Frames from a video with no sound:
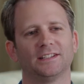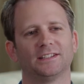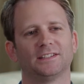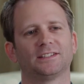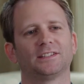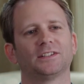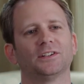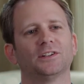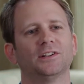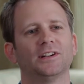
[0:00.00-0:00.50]

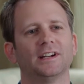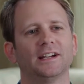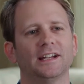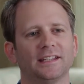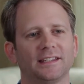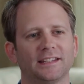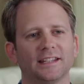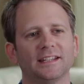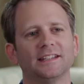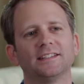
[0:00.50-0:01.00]
So
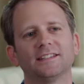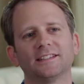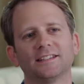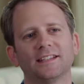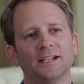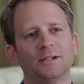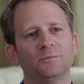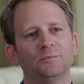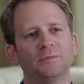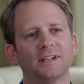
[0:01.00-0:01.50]
at that
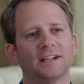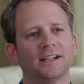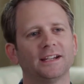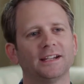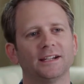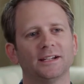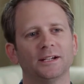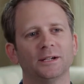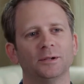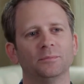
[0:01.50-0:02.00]
same
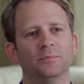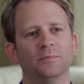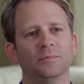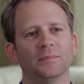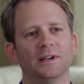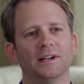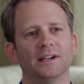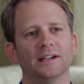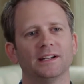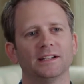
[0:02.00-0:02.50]
time,
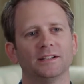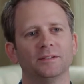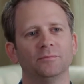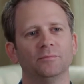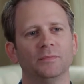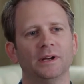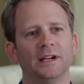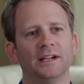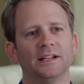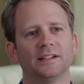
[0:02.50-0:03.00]
I had
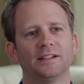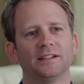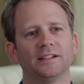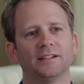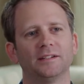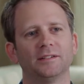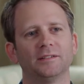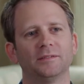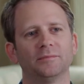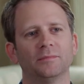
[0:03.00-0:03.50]
met
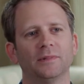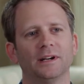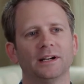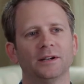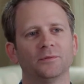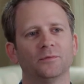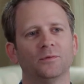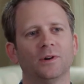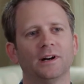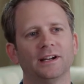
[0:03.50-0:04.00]

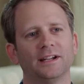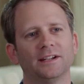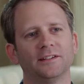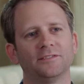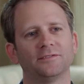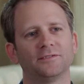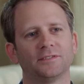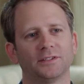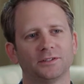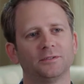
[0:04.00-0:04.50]
my
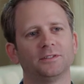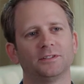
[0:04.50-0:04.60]
wife.